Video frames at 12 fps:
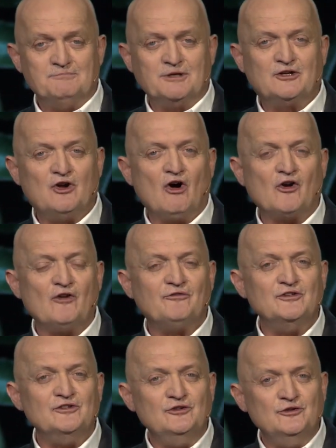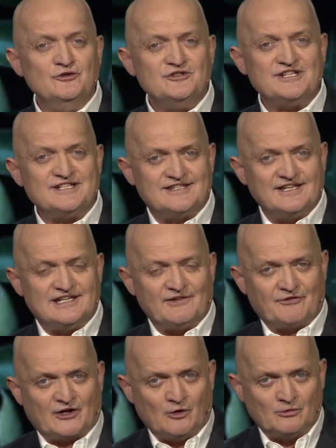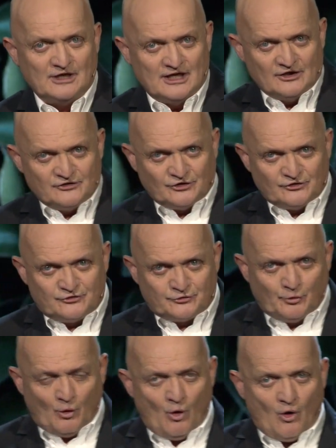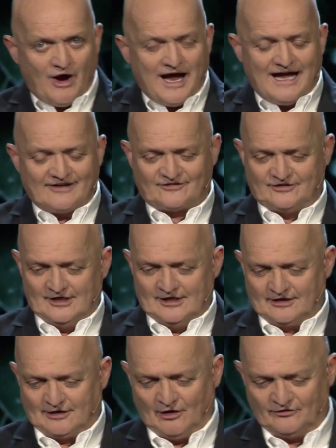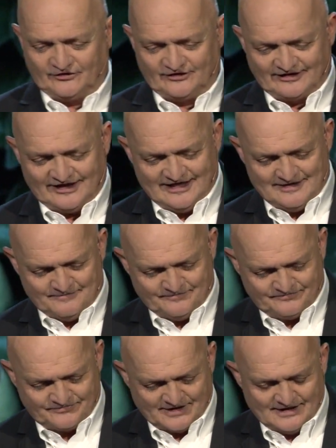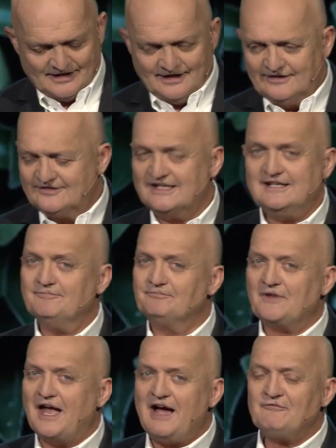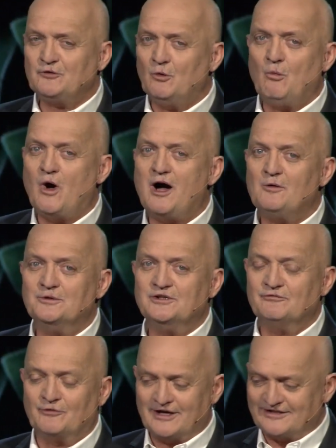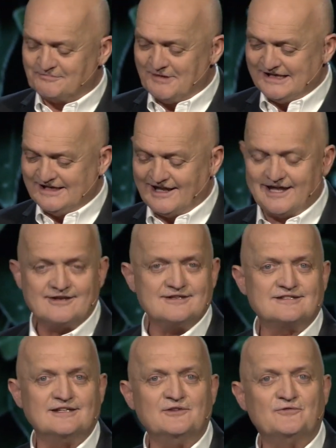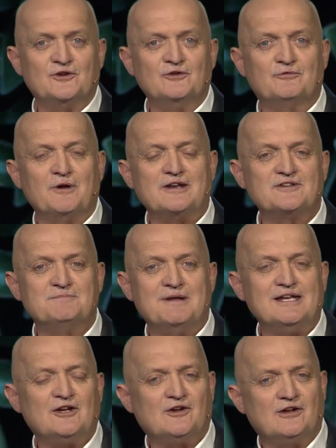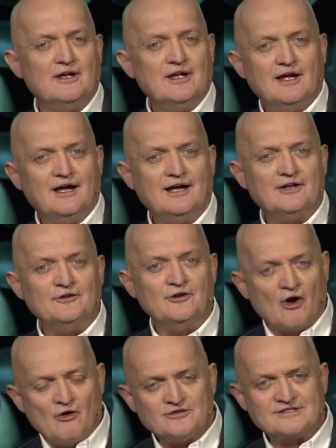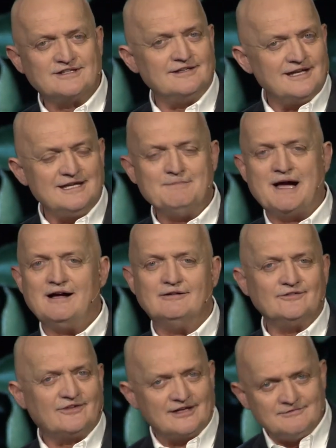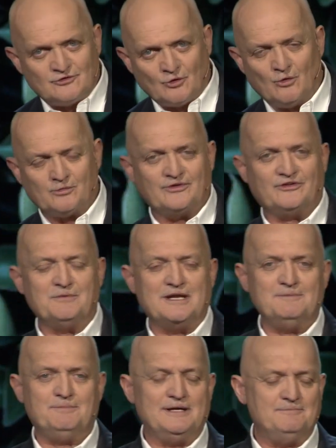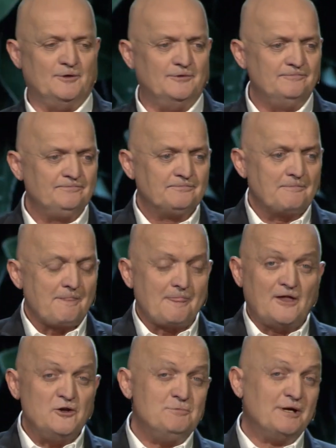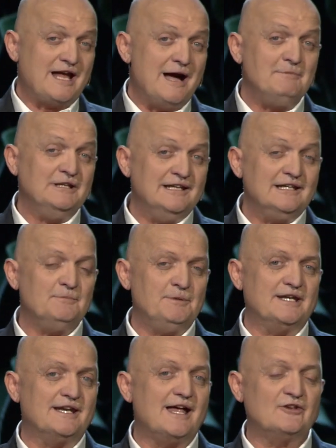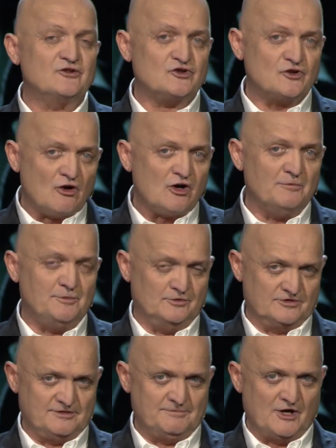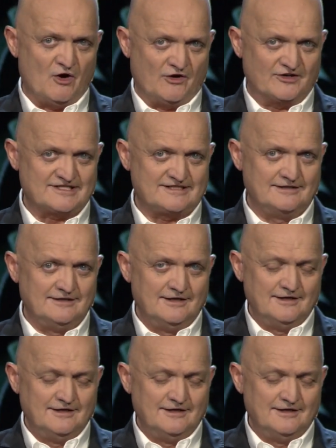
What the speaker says: but God often uses the difficult to draw us closer to him. See, after a while, when you've read as many letters and if you've read as many notes and emails and talked with as many people, you become a little bit unshockable, to be honest,